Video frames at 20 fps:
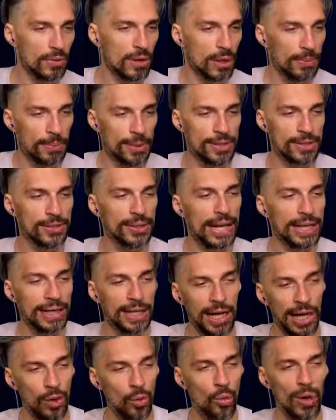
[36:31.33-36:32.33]
because right
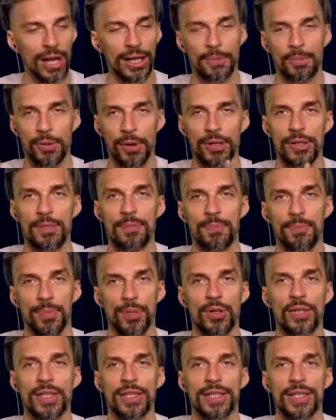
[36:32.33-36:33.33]
now, while the
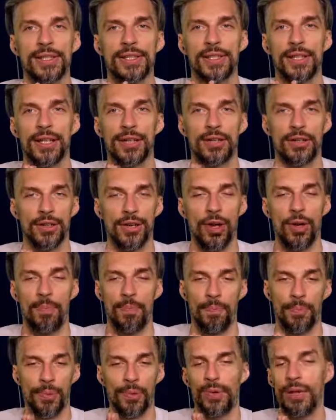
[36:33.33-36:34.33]
project is
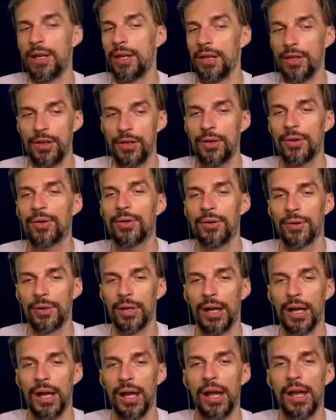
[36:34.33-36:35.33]
pretty
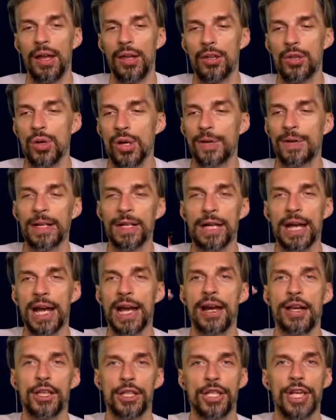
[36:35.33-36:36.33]
new, you have a
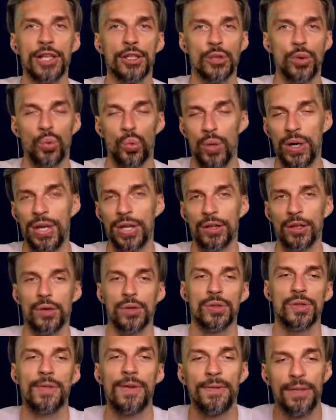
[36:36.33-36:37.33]
higher chance of winning
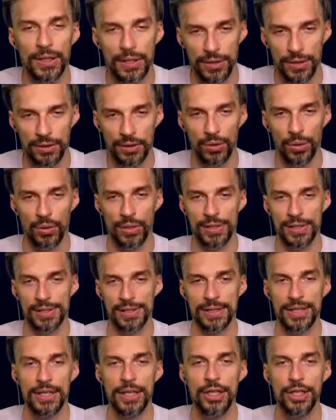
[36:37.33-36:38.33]
those
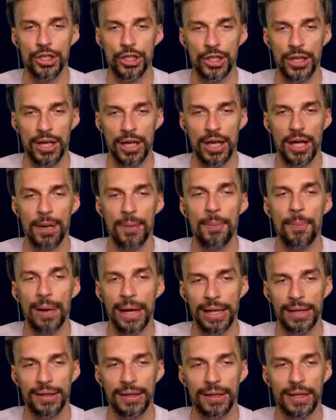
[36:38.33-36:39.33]
$50 each
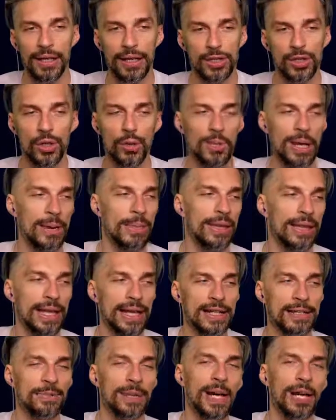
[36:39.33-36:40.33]
month. So maybe
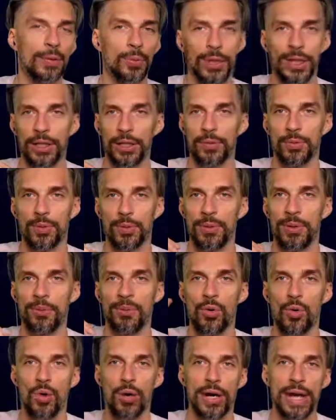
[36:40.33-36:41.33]
next month, when it will be
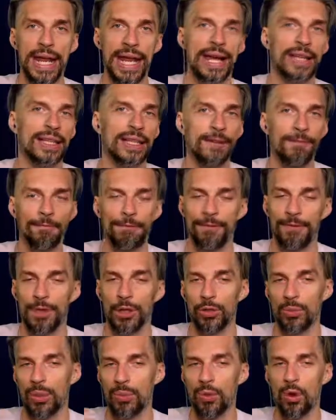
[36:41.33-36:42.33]
more active,
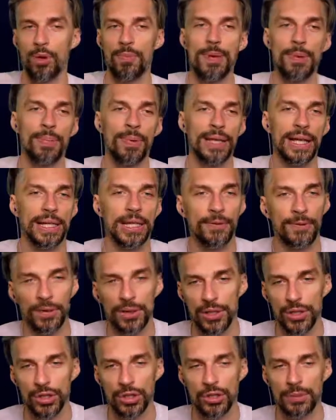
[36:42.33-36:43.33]
there will be more people active on
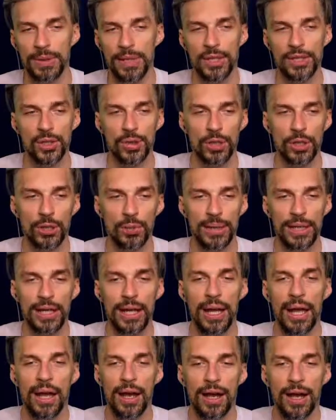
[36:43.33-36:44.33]
the social media, so it will be
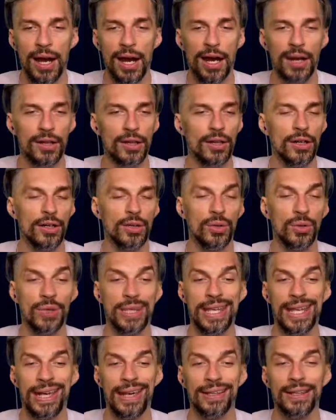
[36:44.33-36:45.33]
harder to
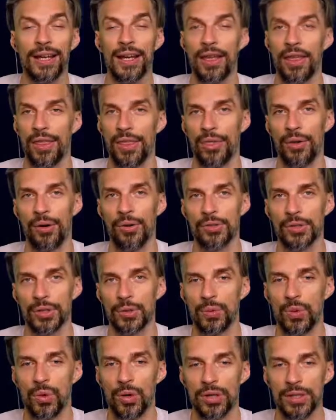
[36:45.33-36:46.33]
get those
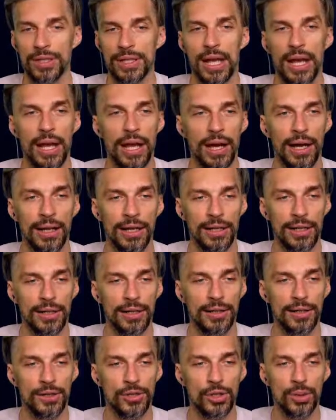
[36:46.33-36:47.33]
rewards.
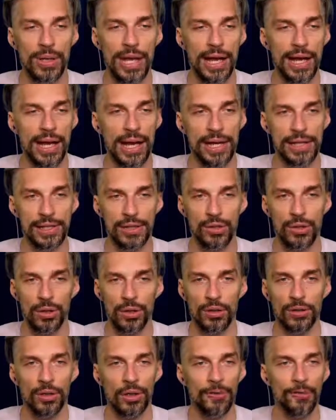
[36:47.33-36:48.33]
So yeah, guys,
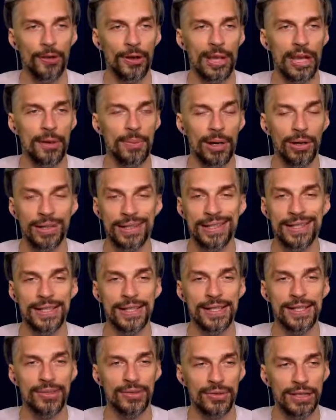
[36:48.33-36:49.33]
don't forget about this.
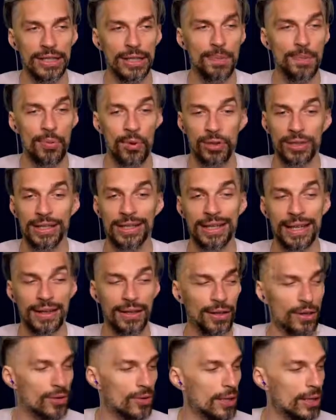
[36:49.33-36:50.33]
This is really important
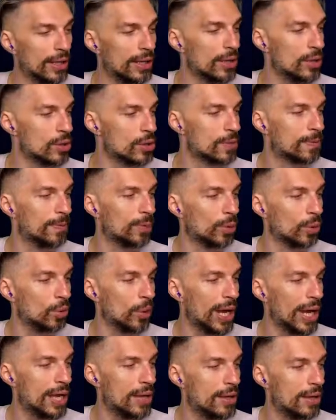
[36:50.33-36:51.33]
and a really useful
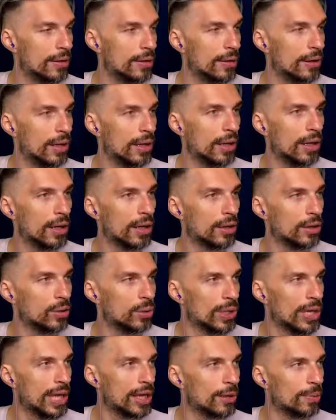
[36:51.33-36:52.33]
way
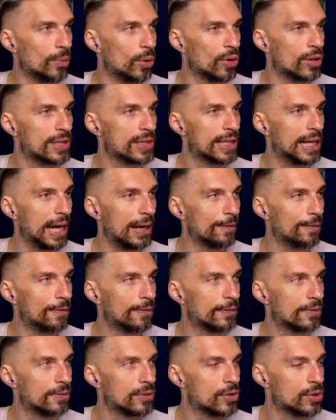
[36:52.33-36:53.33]
to get more stuff.
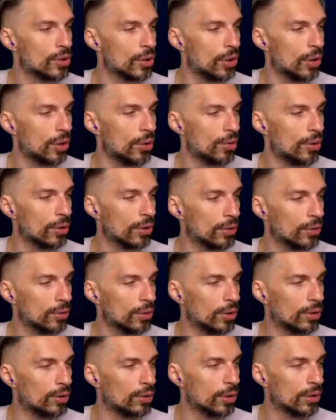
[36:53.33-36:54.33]
So
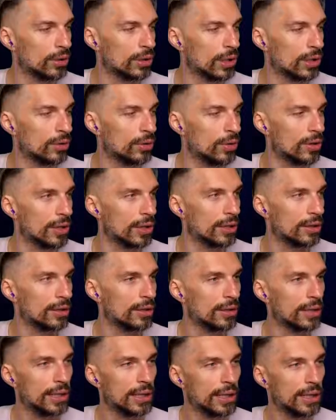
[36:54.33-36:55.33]
don't ignore it,
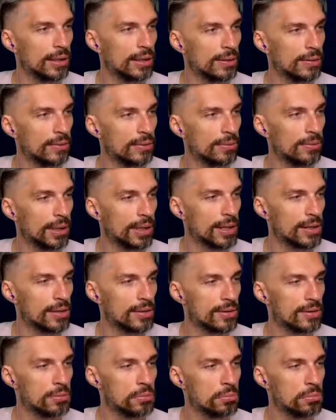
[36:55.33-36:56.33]
because